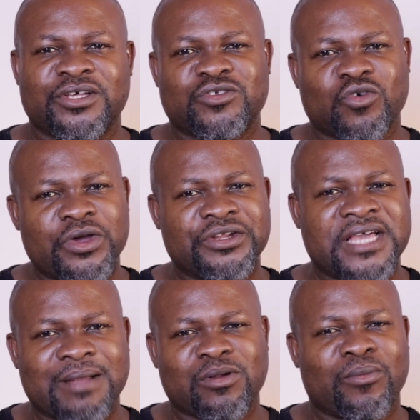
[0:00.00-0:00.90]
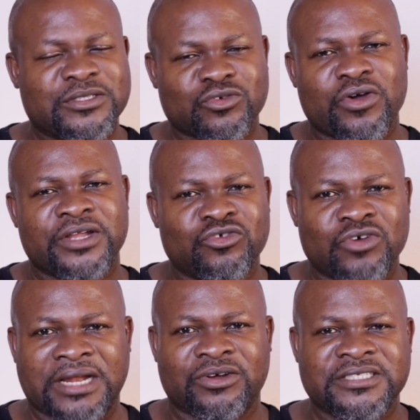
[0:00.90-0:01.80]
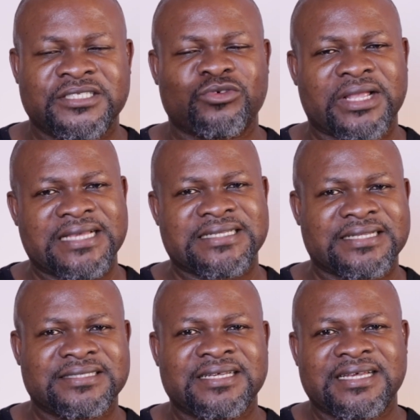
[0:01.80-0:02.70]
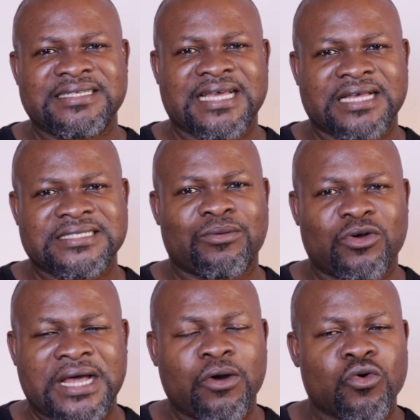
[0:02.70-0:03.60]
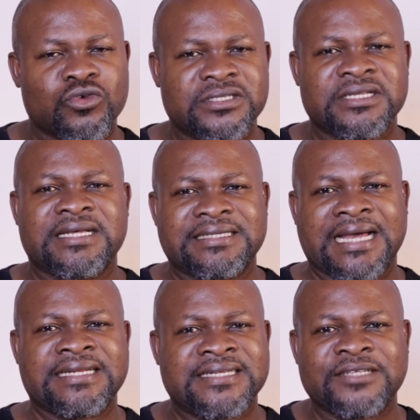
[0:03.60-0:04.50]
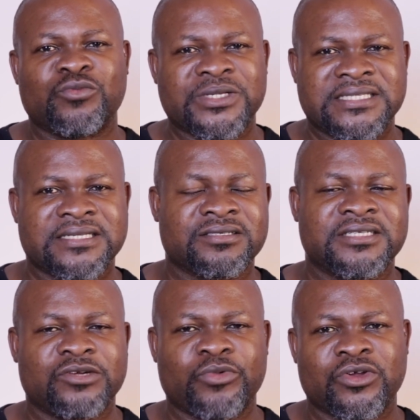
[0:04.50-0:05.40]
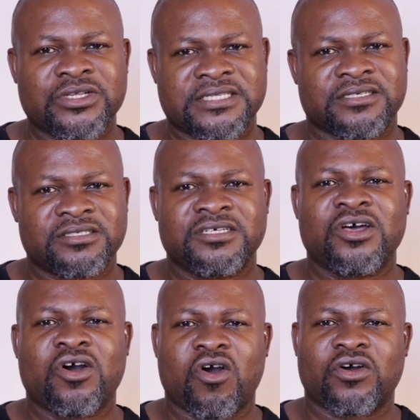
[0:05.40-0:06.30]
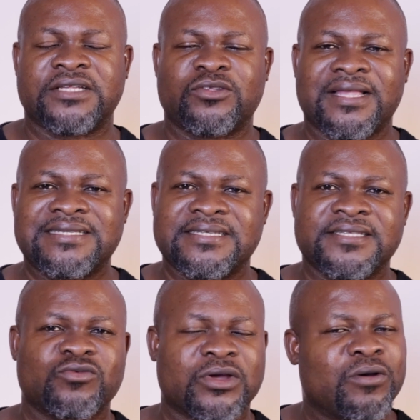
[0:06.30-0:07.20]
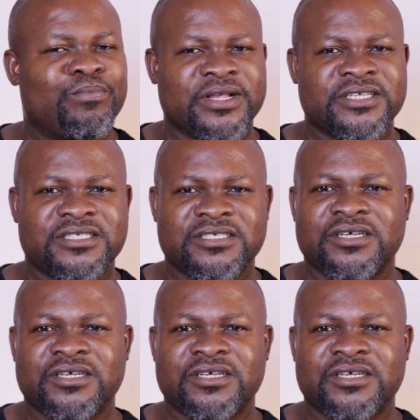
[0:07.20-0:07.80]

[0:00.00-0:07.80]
So when you get a plumber to go and do an audit, you realize that there are some other holes that needed to be sealed and were not sealed, or the toilet seats were not placed